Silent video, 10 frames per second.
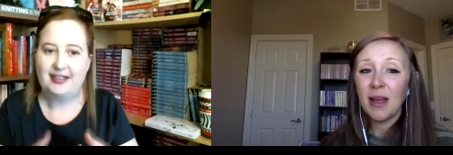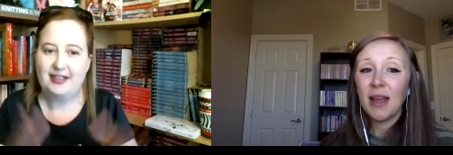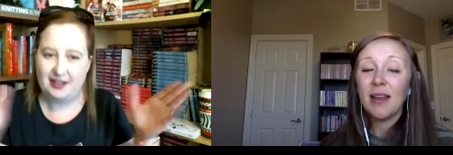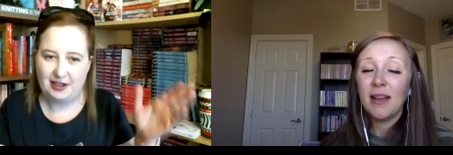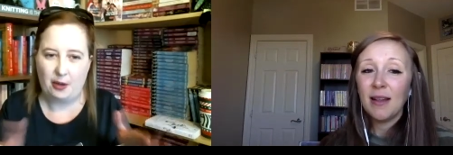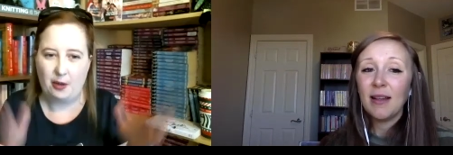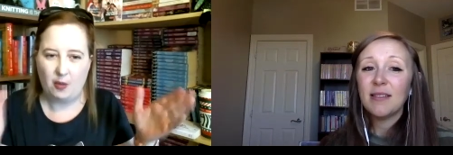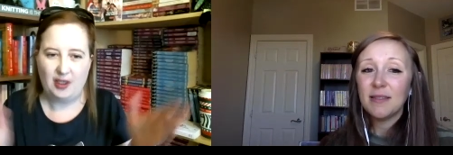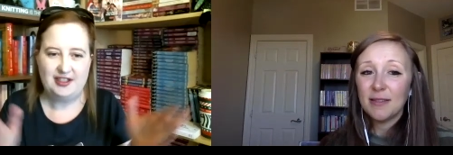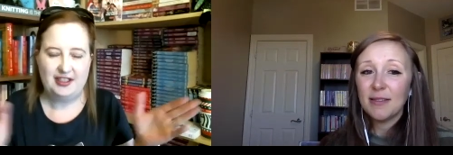Speaker 1: you know, it
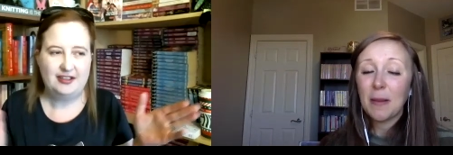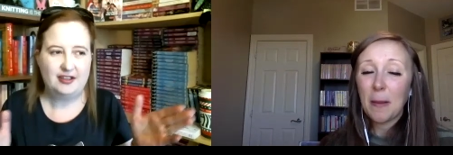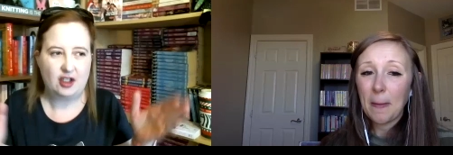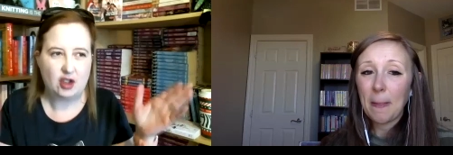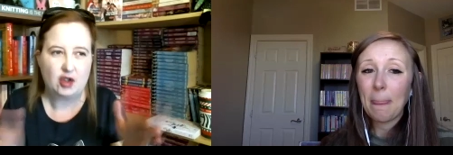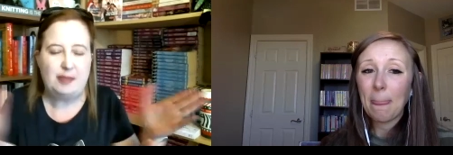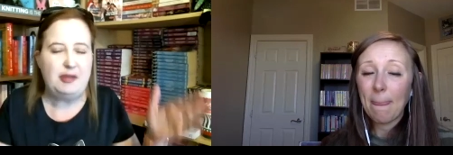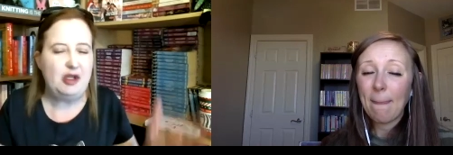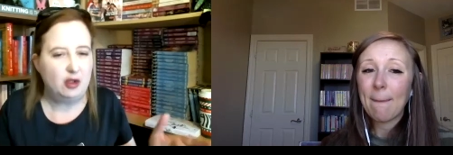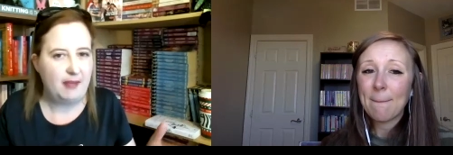wasn't creepy
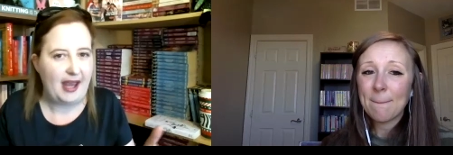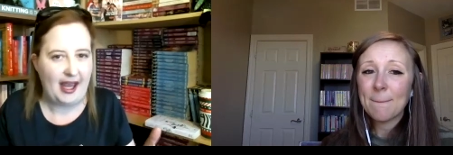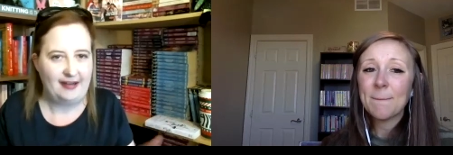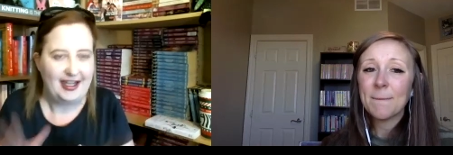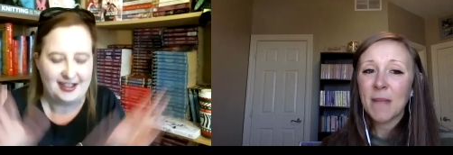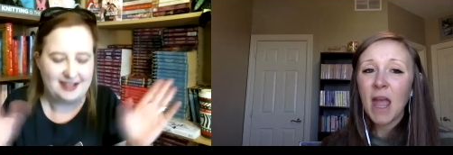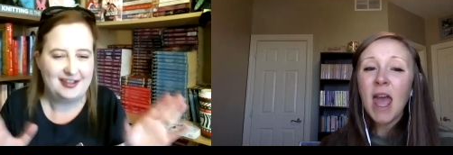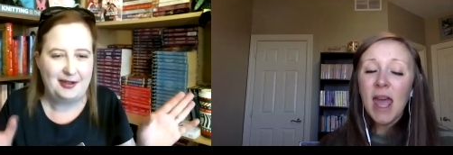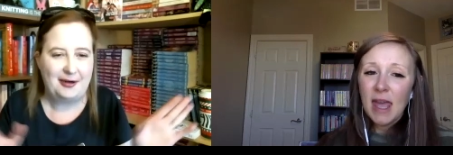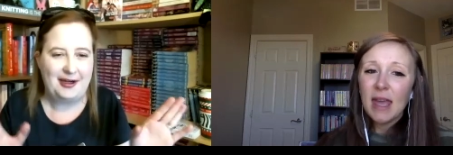old man. That's, you
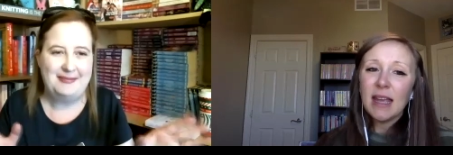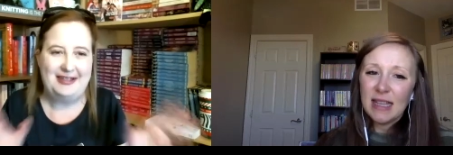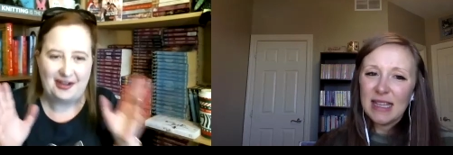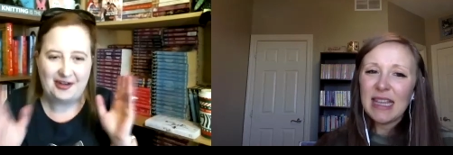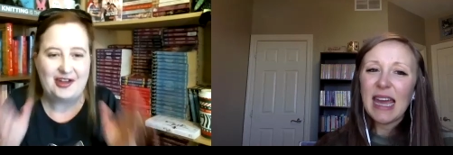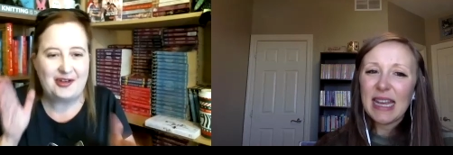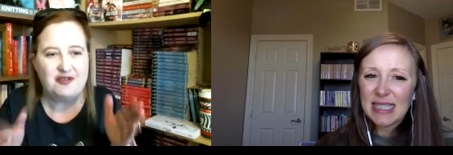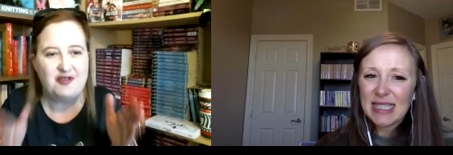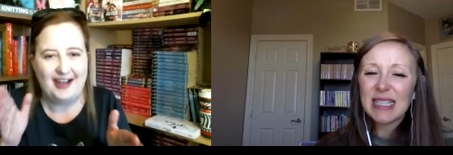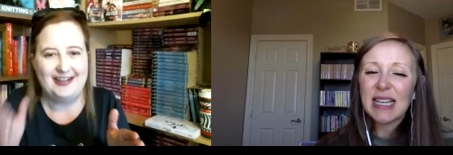know what I mean? There, yes. there is a
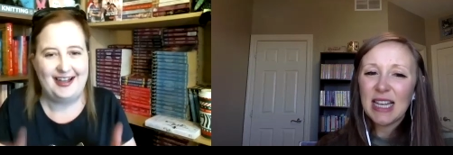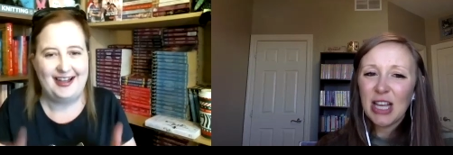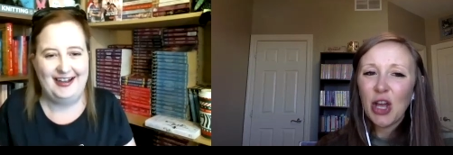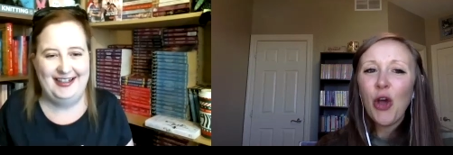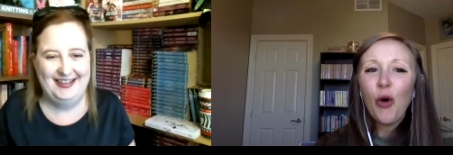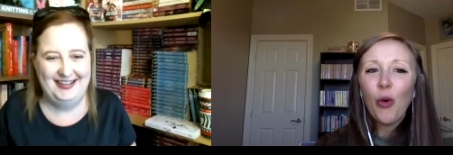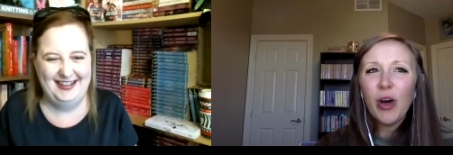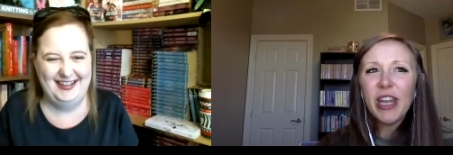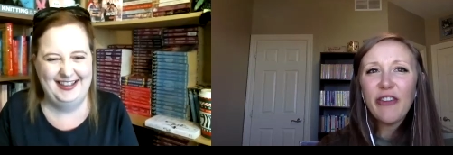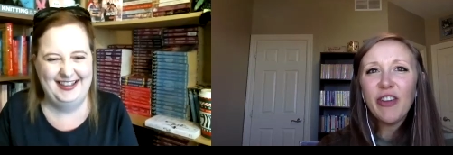fine line. Well,
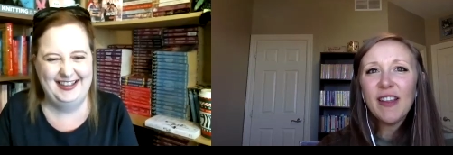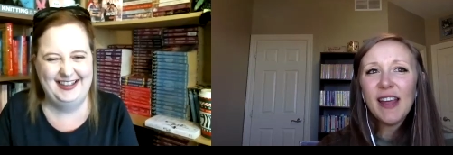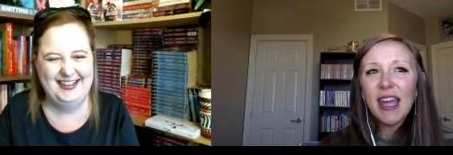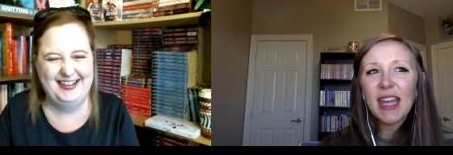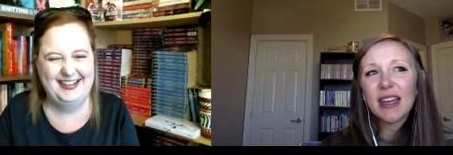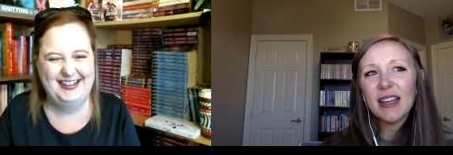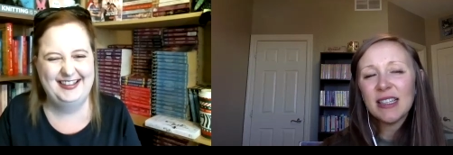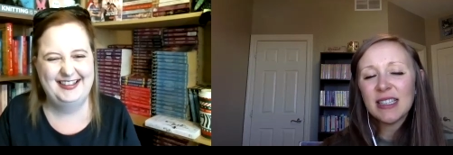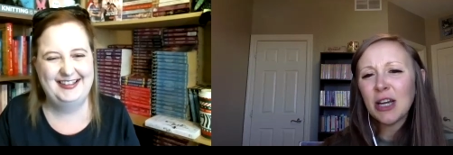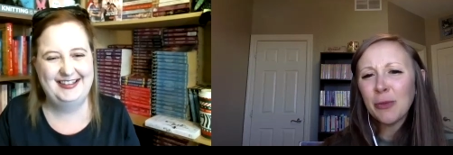and I feel like,
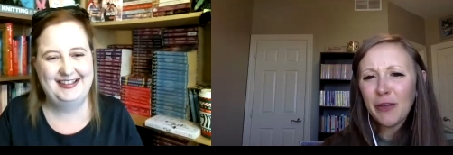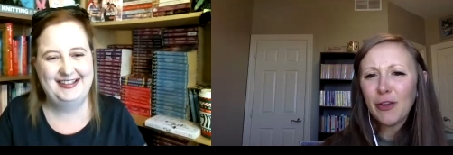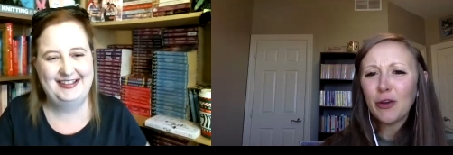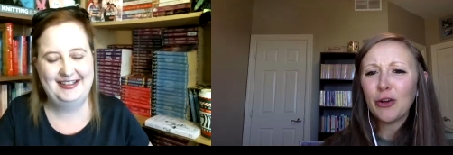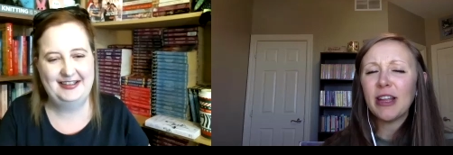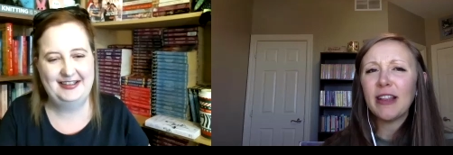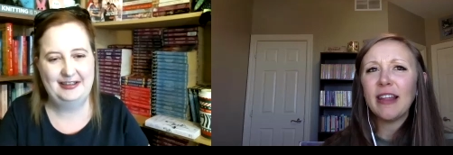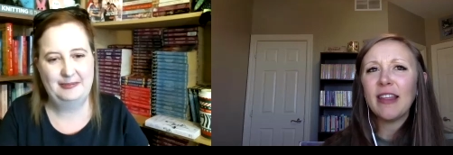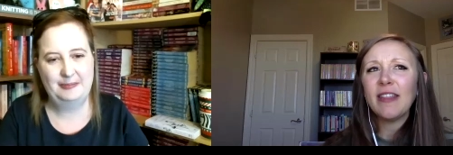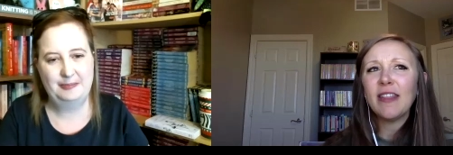tell
Speaker 2: me if you agree, like
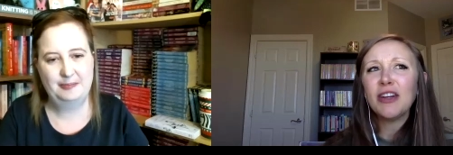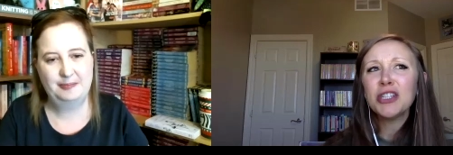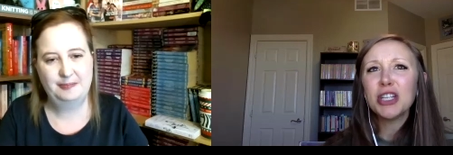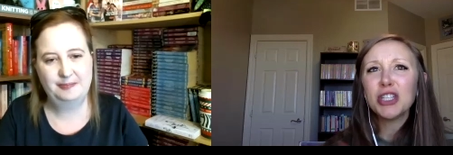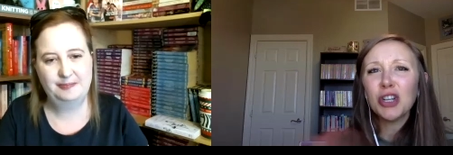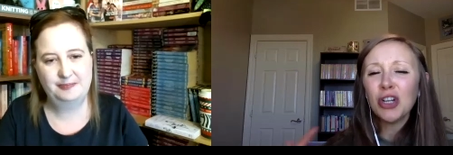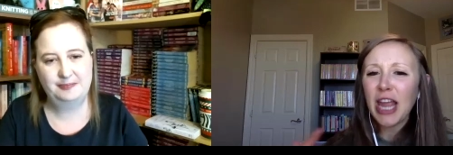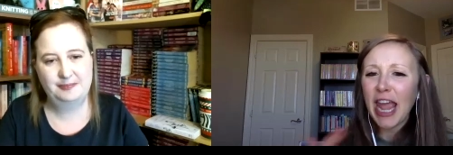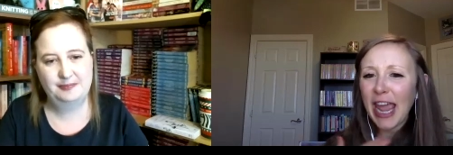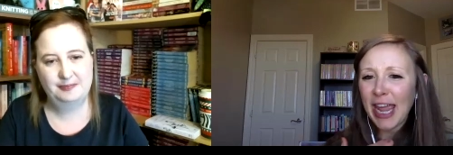that there's a certain
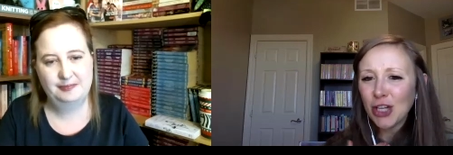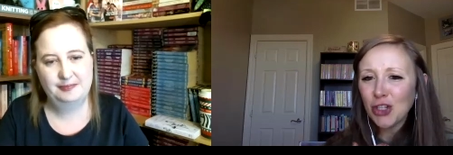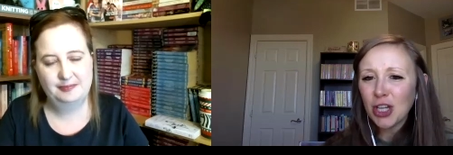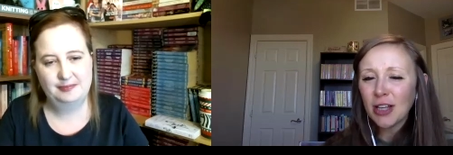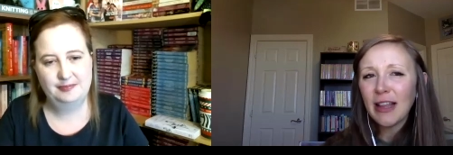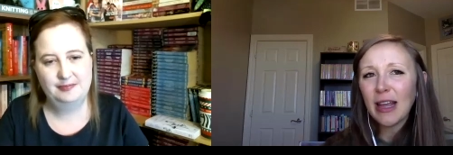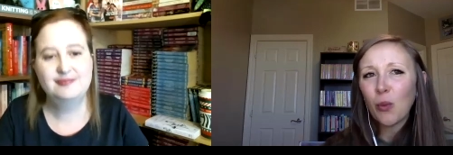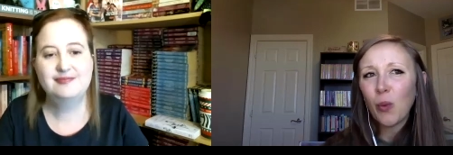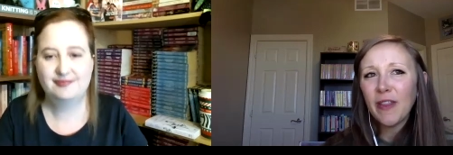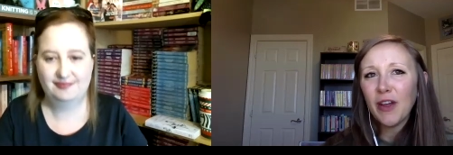age, like
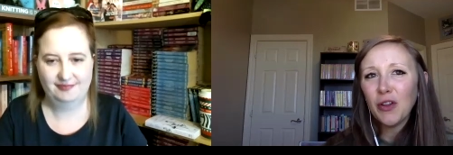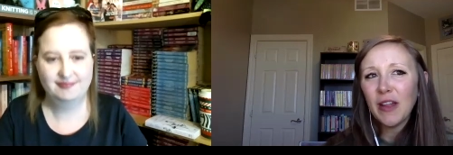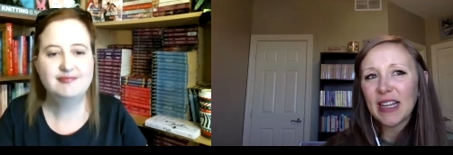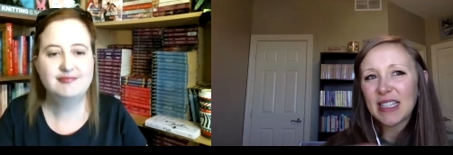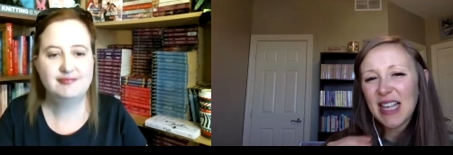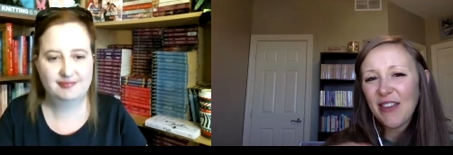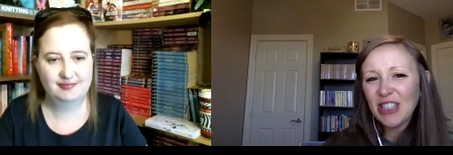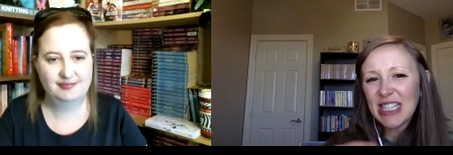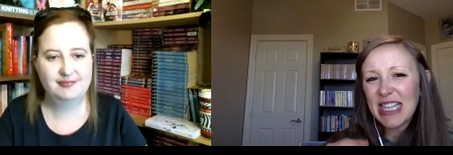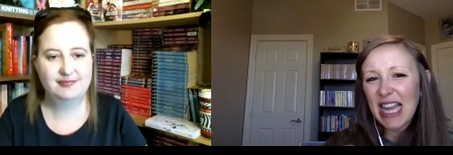when they're like
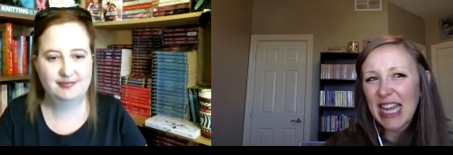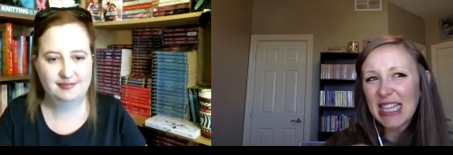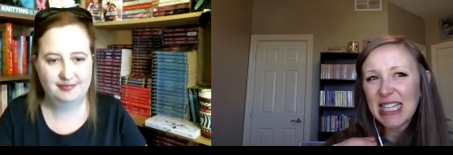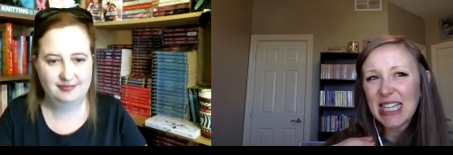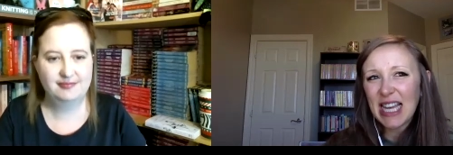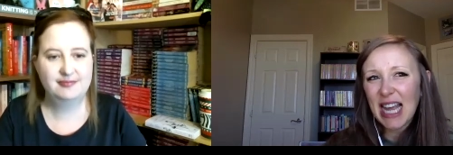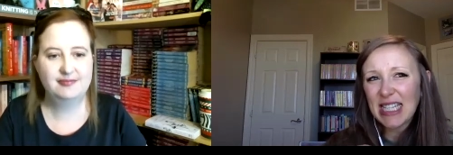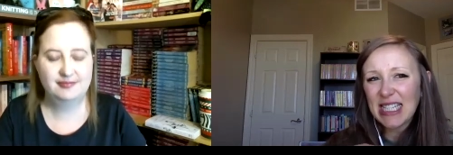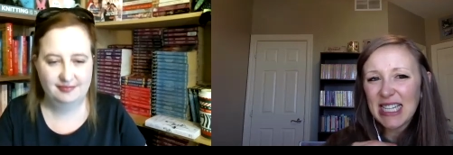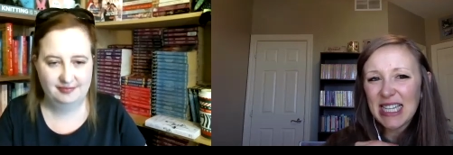17, 18,
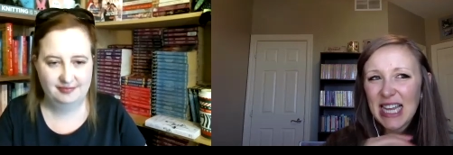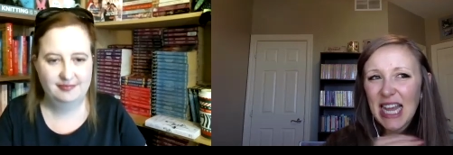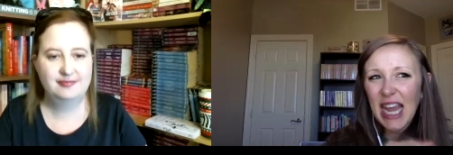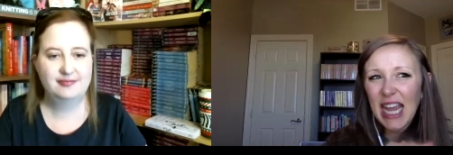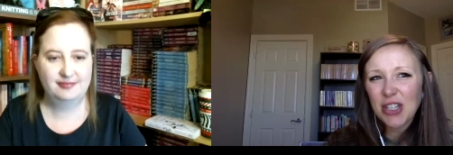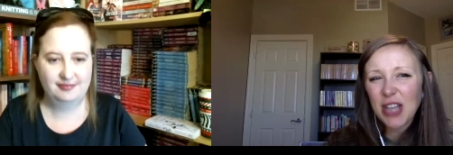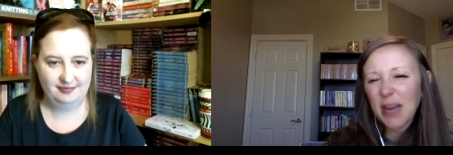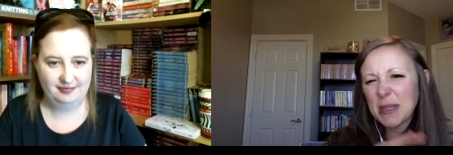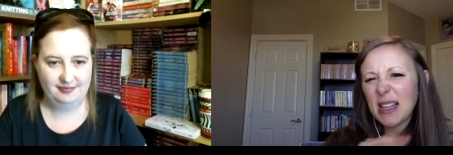19, age gap's a